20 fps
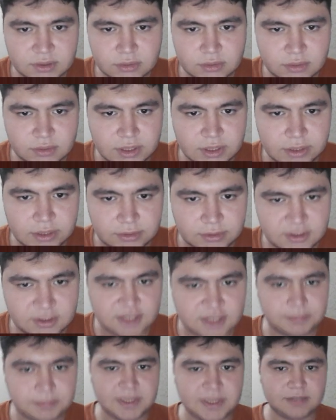
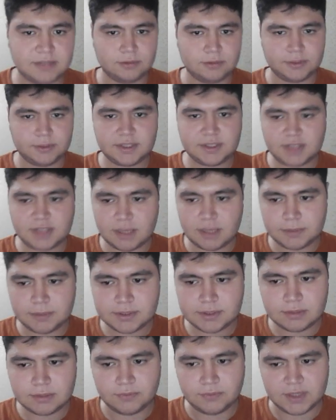display the routing
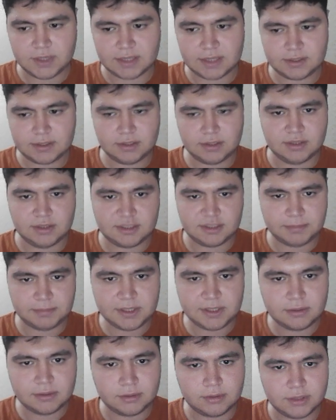tables. We can see the
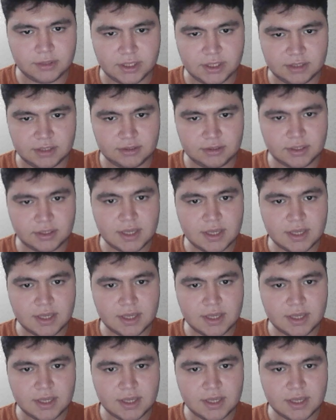display.